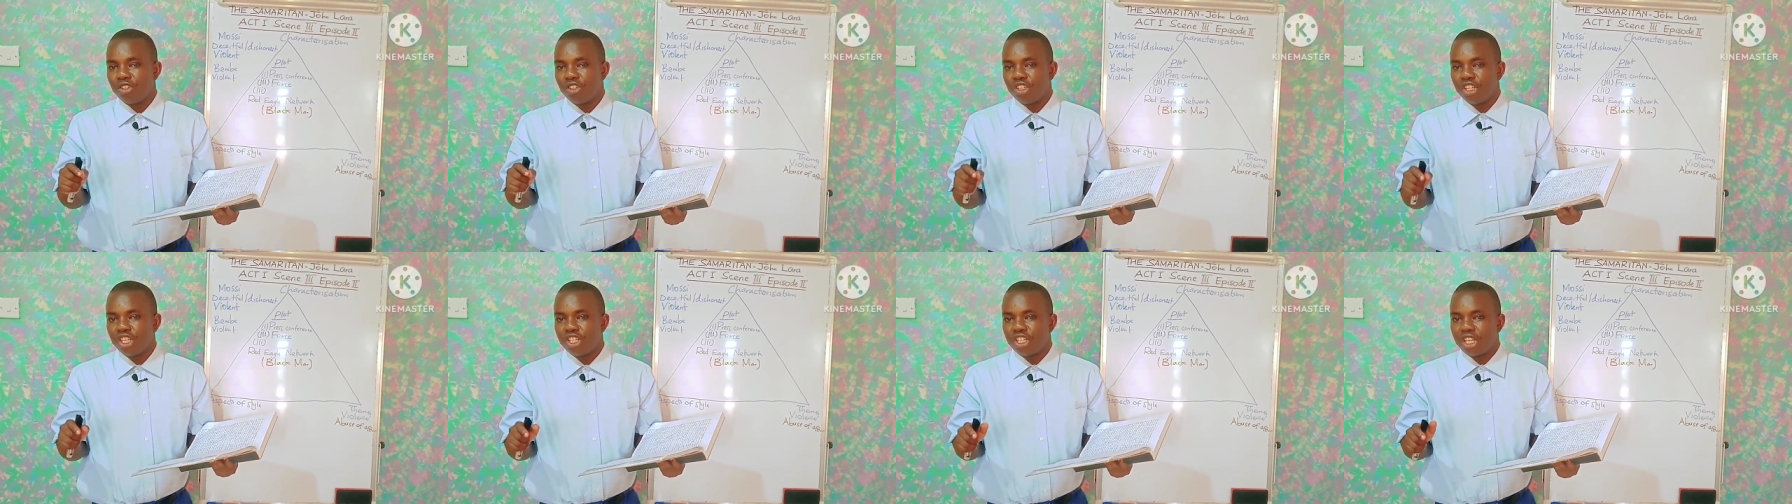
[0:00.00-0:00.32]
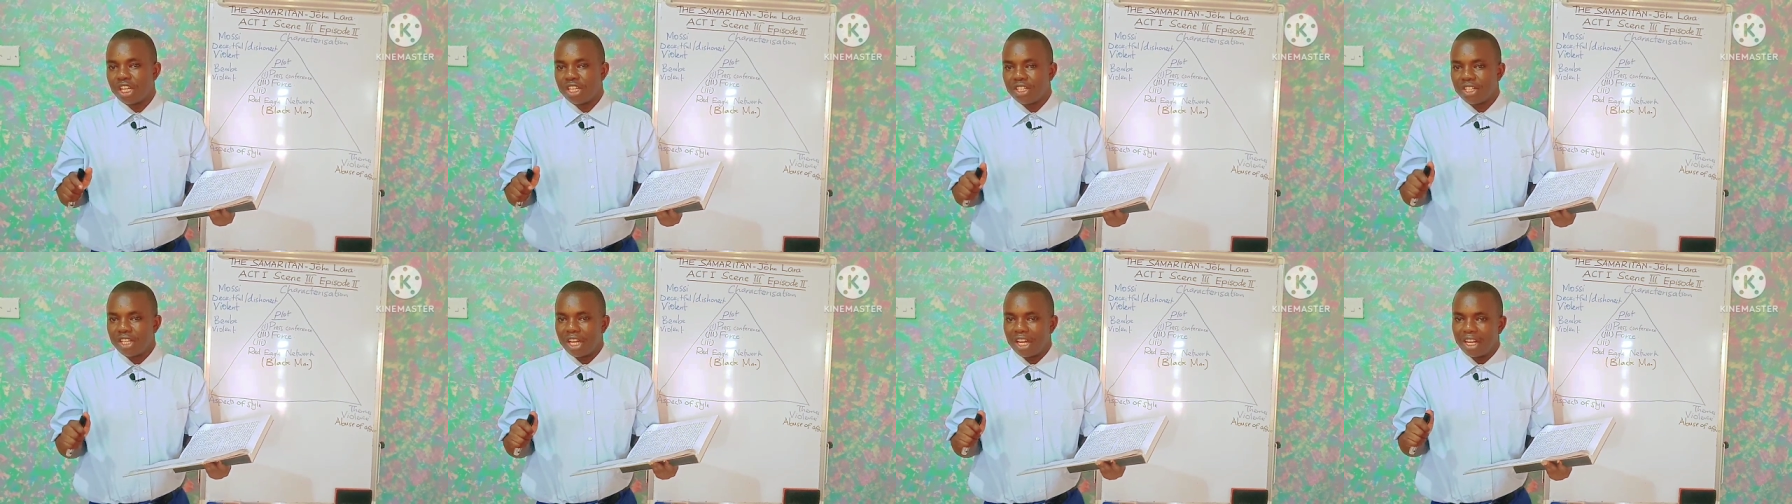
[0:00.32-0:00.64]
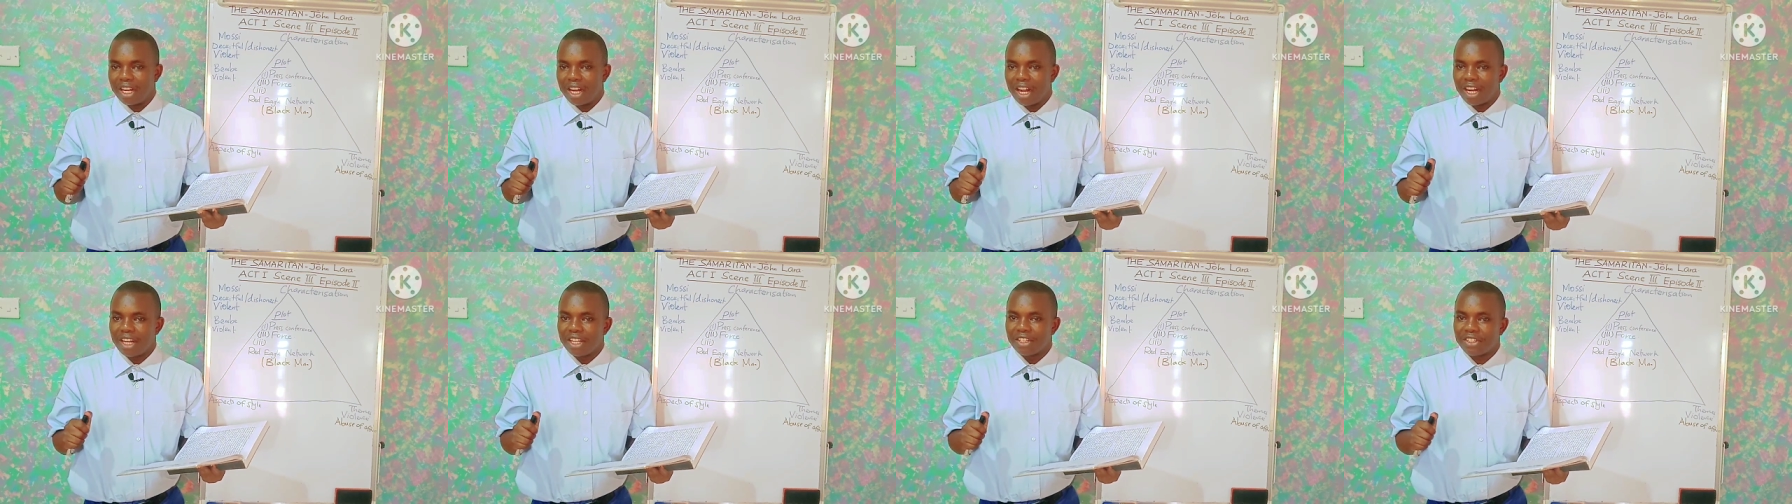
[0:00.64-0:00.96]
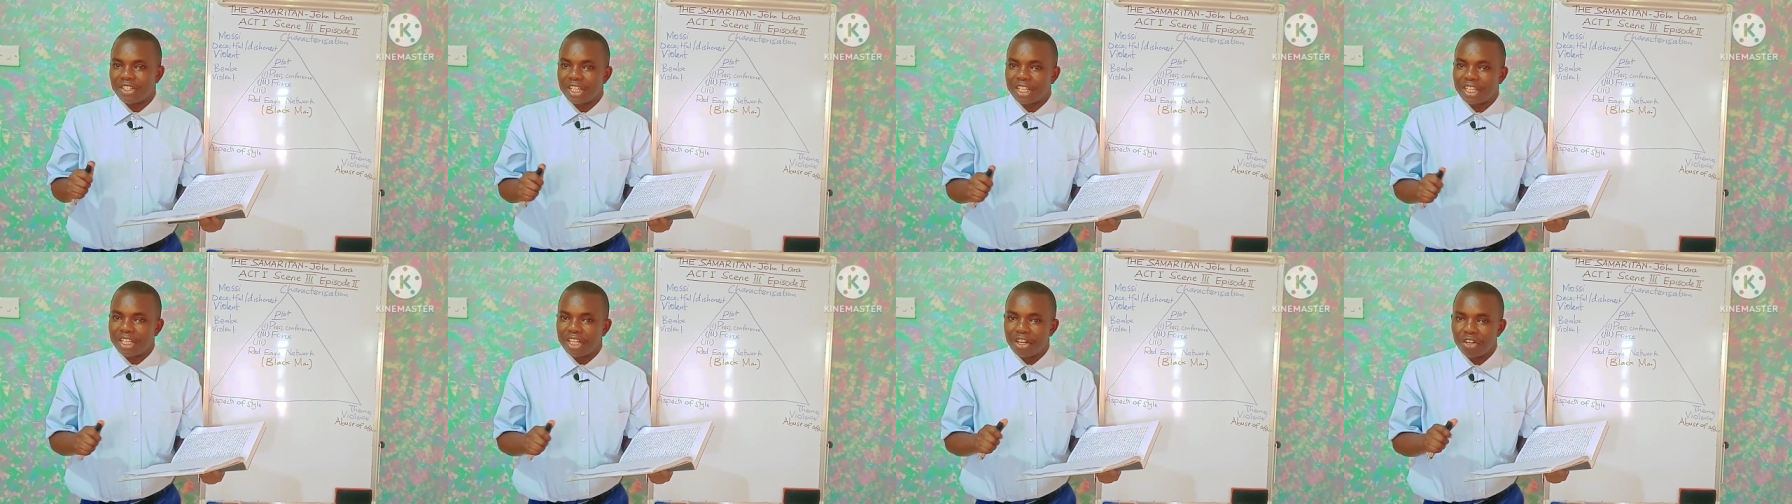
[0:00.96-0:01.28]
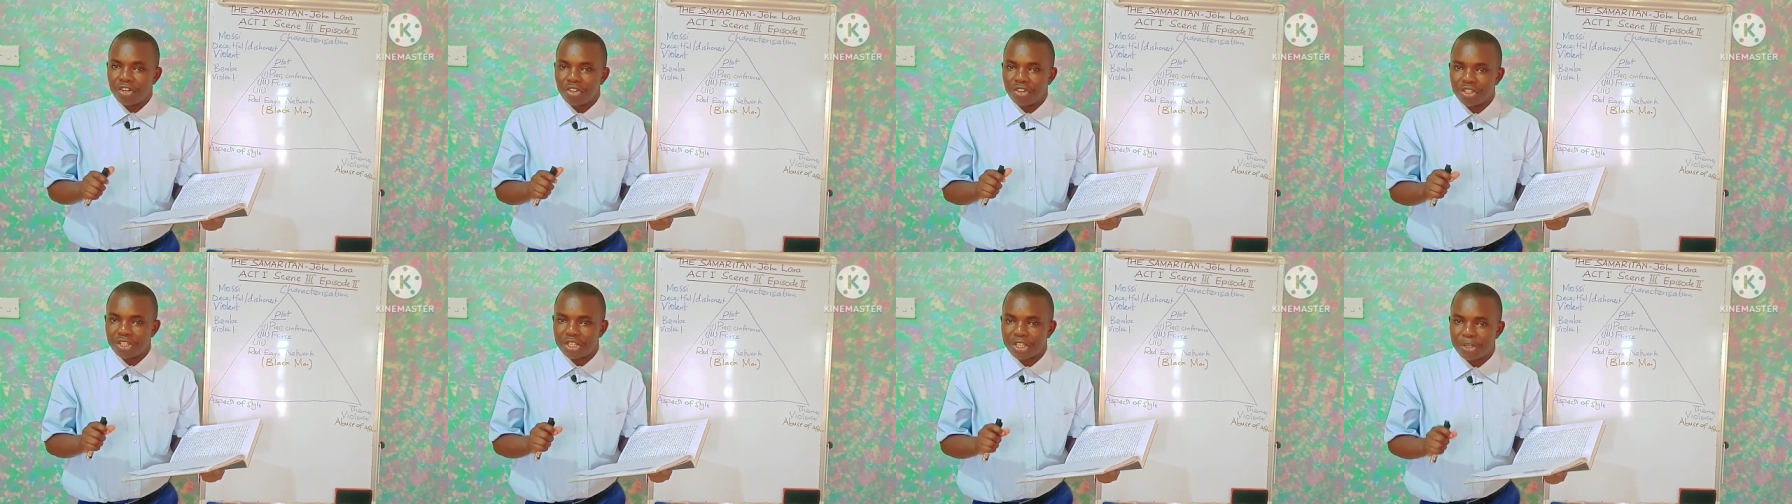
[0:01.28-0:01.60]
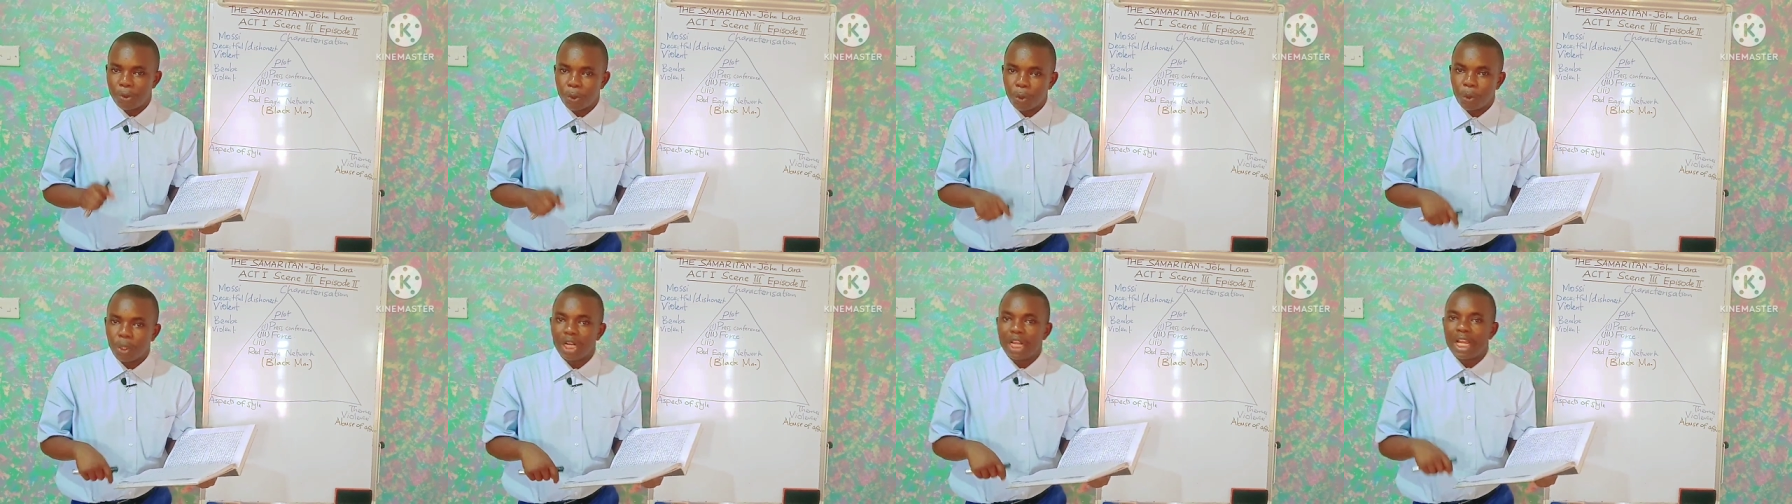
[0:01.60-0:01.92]
teacher at Sagrada Secondary
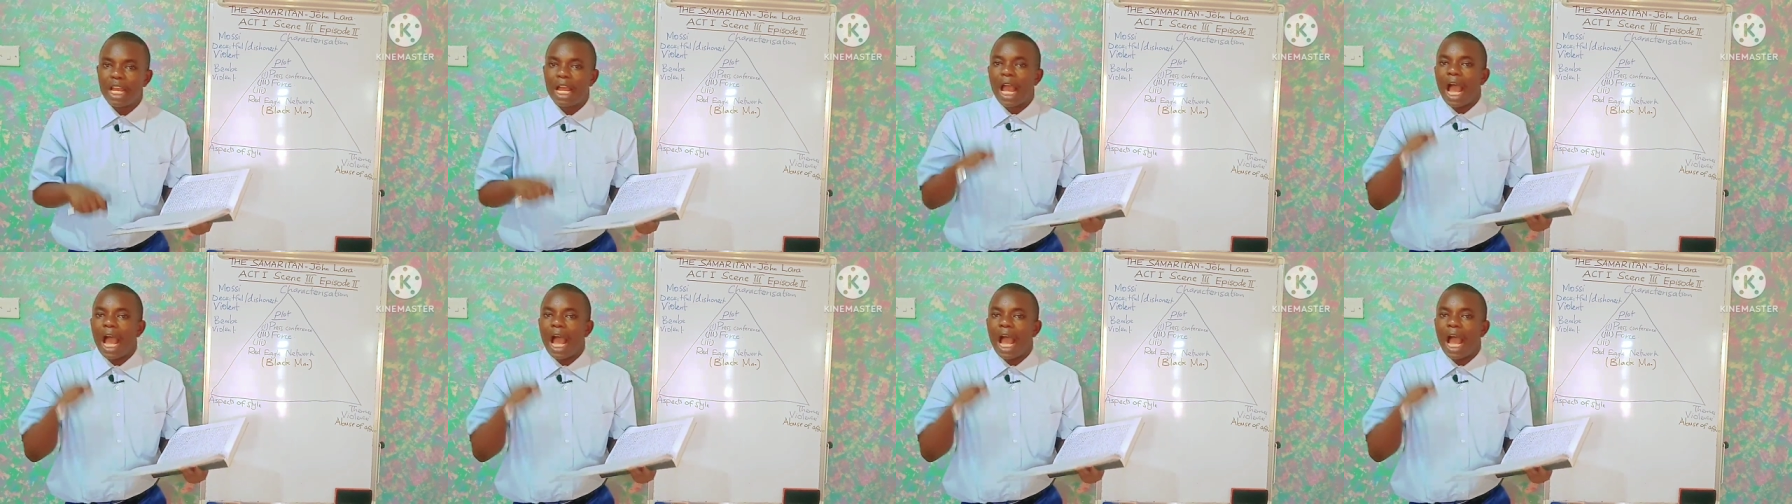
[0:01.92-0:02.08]
School,